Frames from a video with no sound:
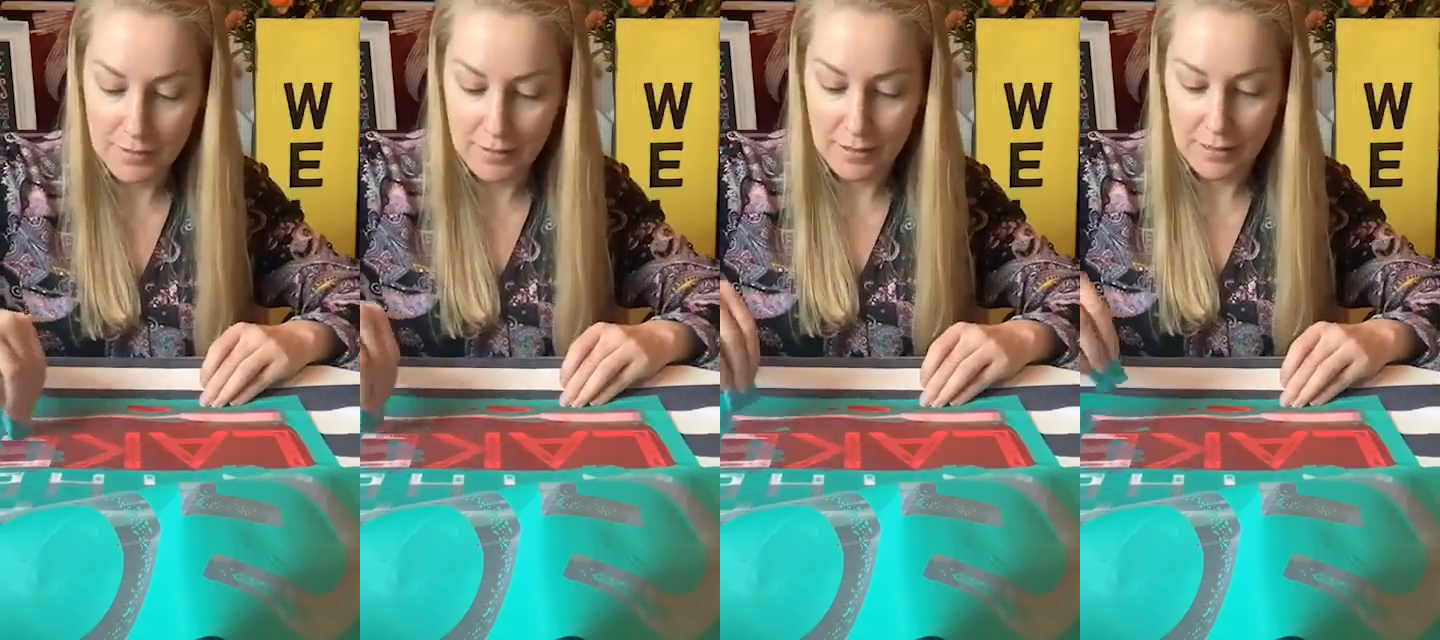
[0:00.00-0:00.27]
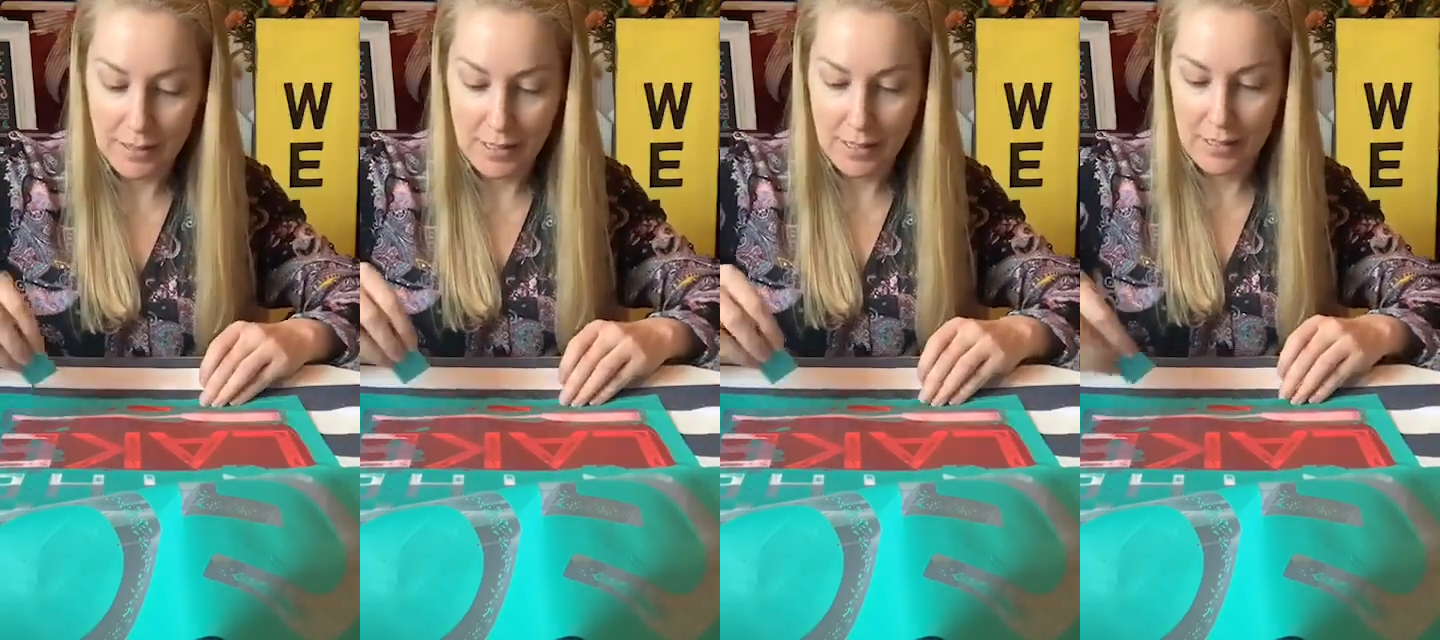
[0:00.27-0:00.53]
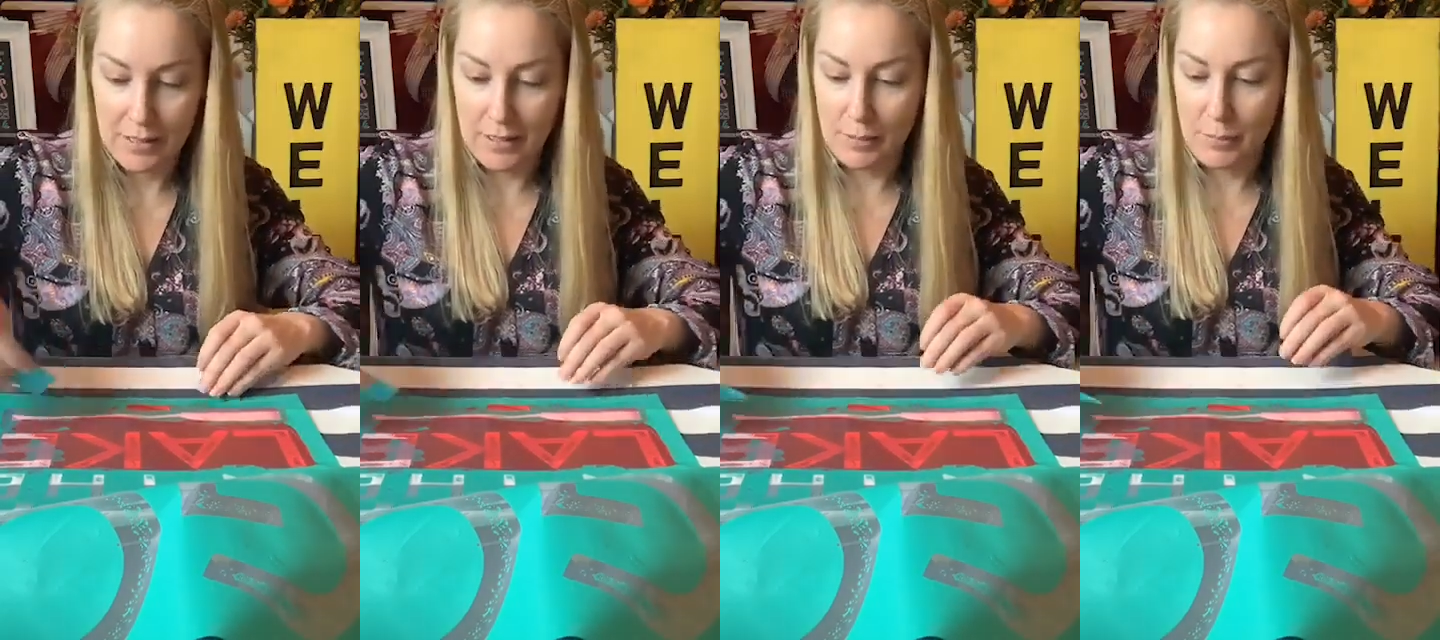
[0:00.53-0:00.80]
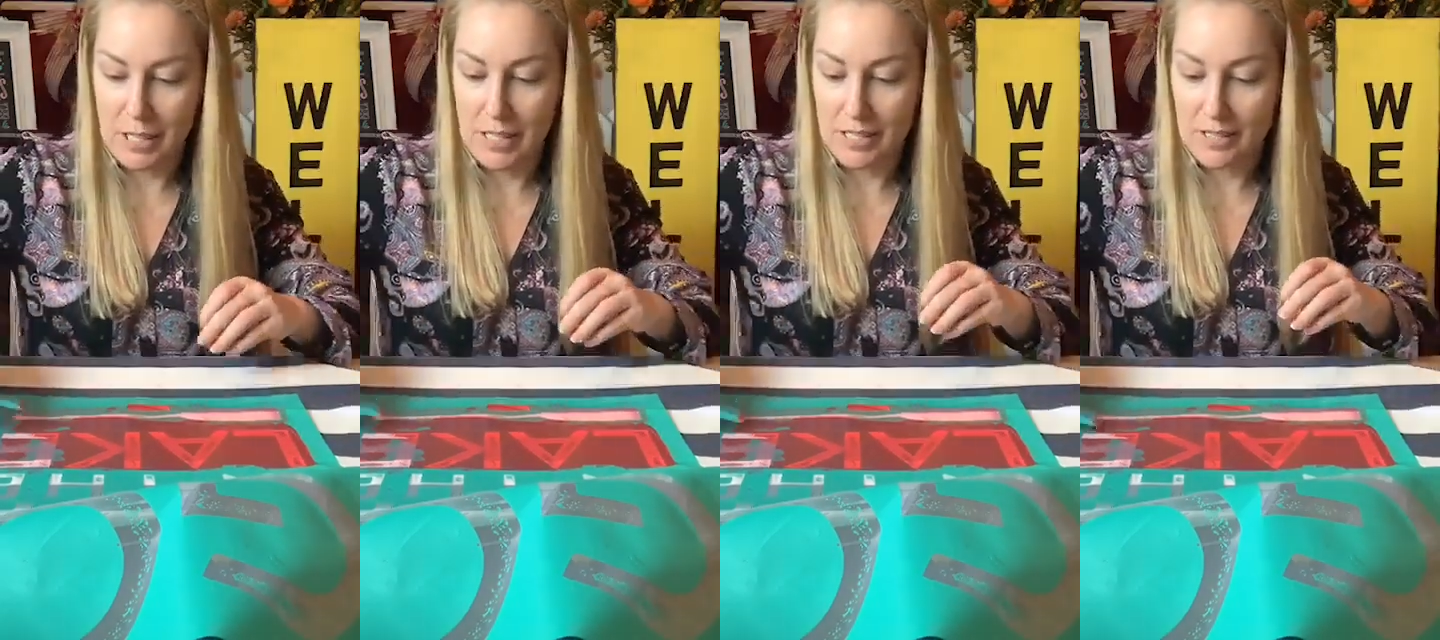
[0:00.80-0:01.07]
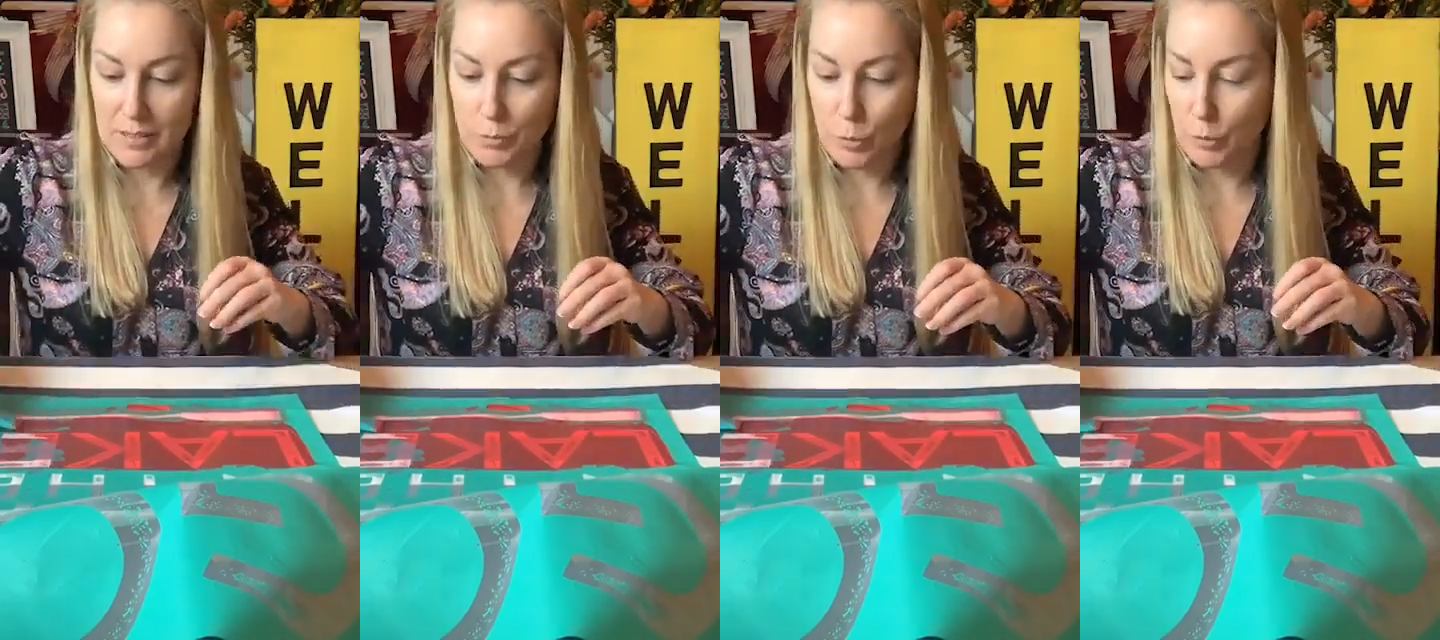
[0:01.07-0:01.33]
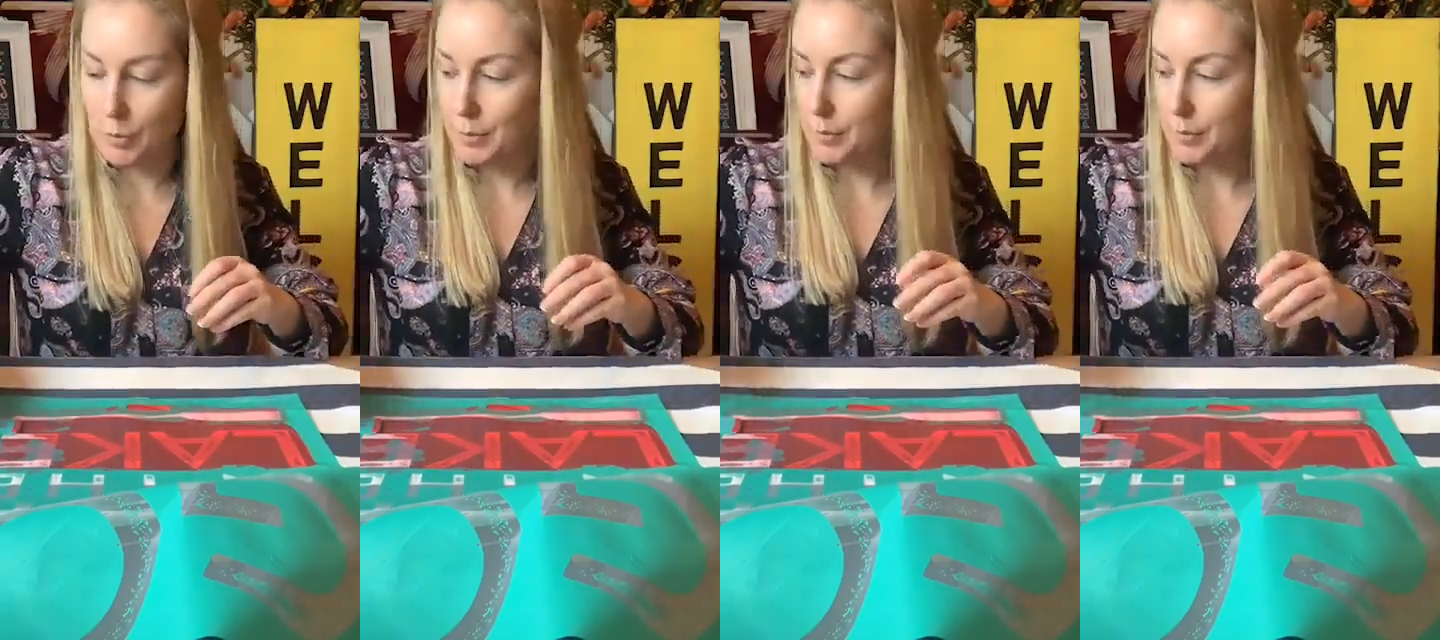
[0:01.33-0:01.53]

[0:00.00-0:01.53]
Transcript: Okay, let me get some more